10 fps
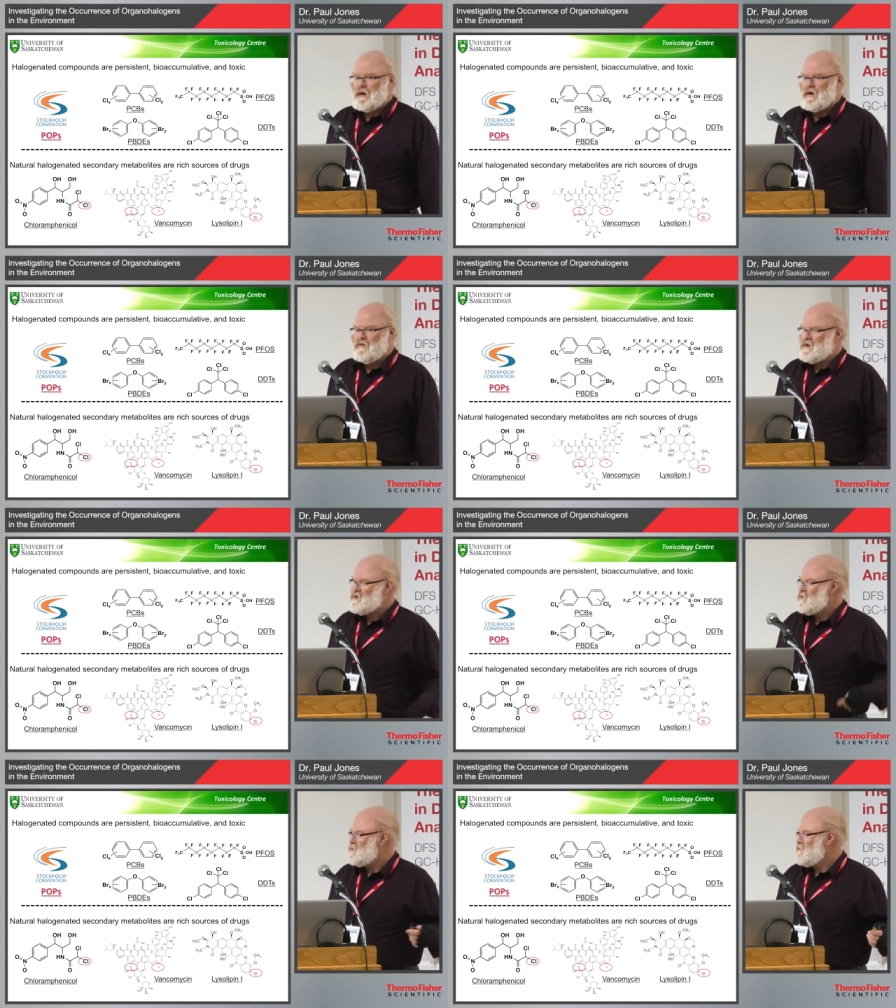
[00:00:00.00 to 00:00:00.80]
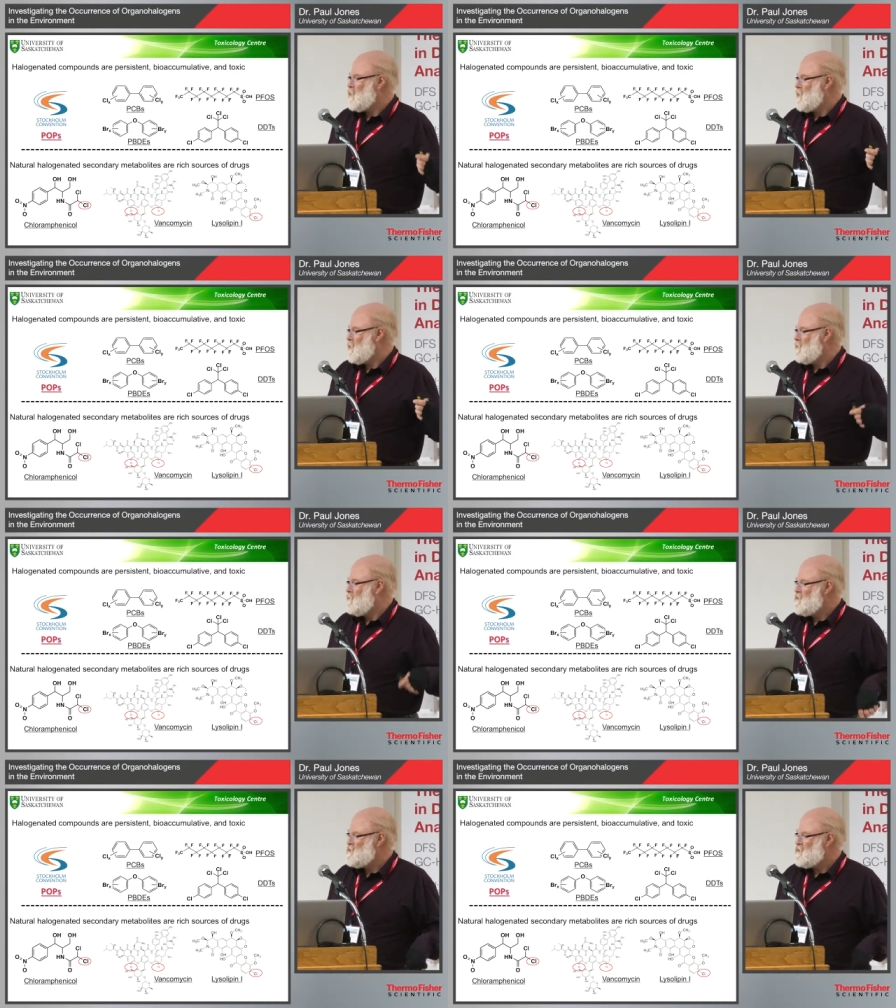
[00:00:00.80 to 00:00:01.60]
have been a source of quite a lot of
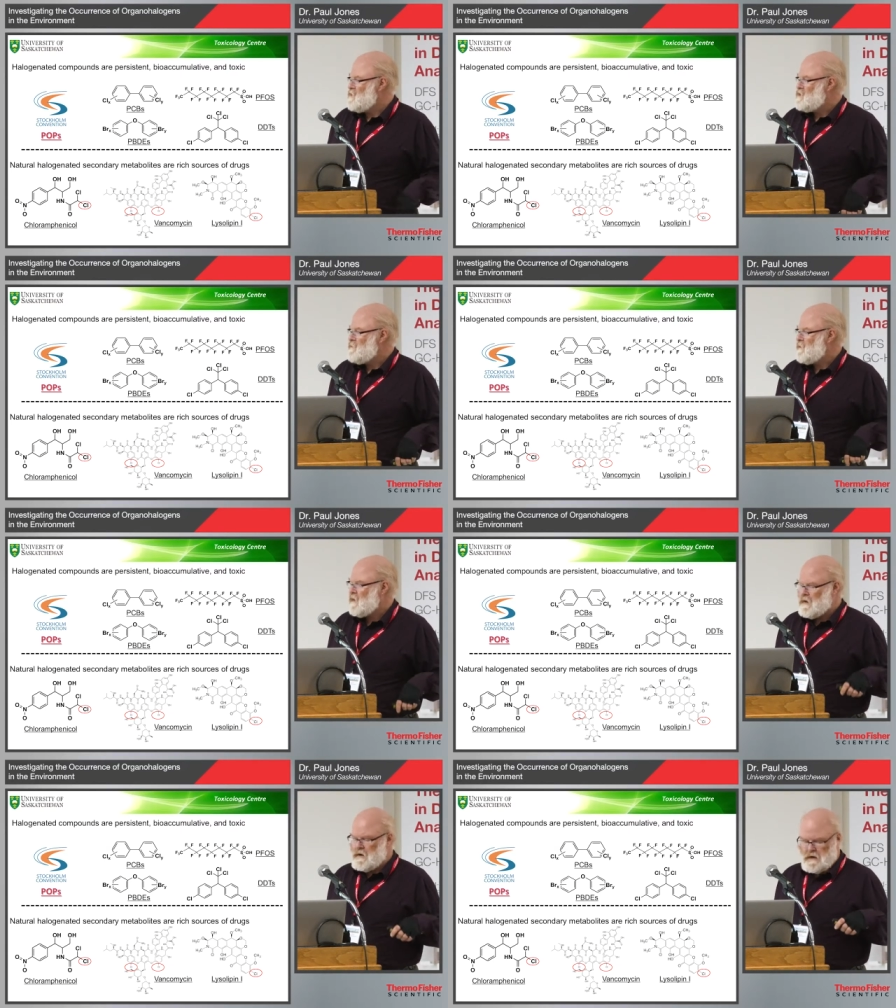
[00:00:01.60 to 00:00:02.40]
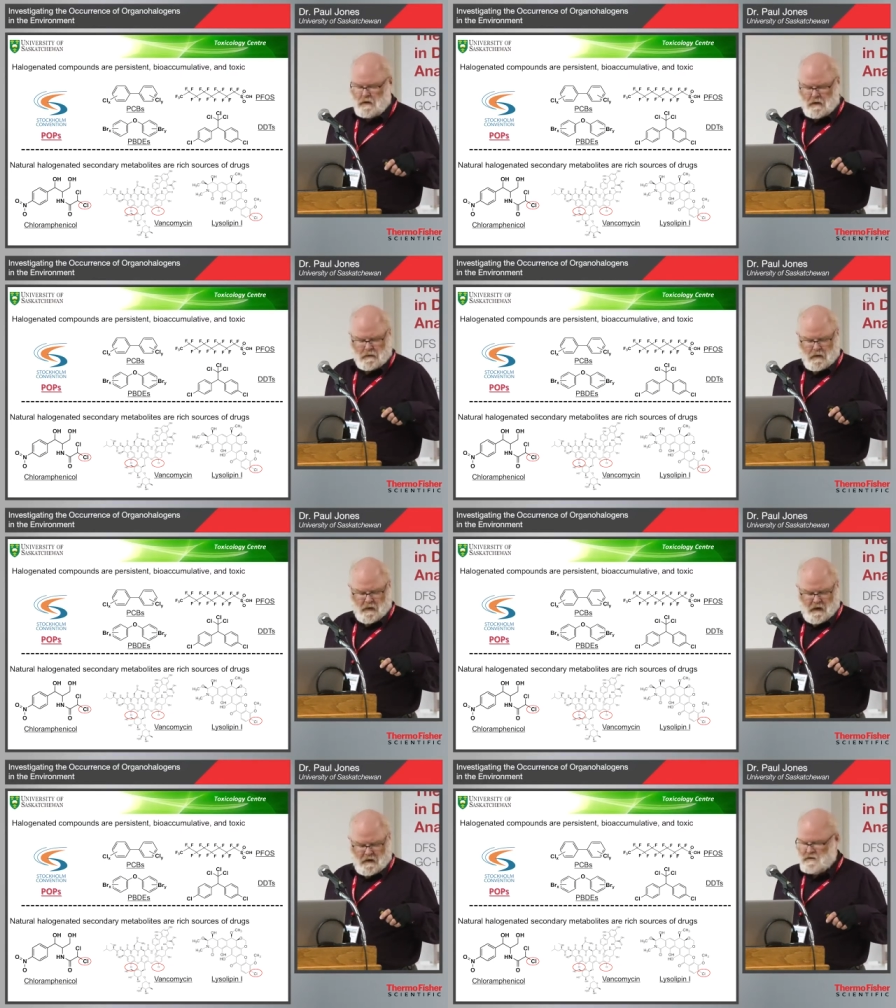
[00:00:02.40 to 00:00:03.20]
research in the
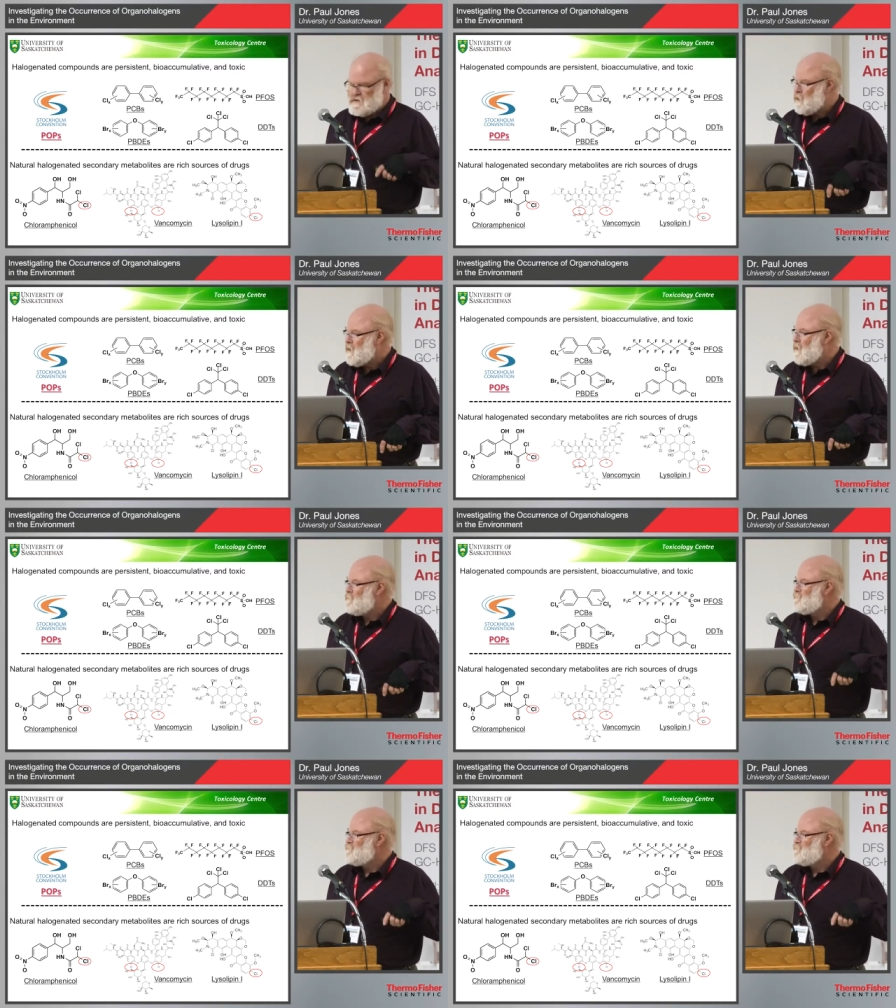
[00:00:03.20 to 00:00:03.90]
past as well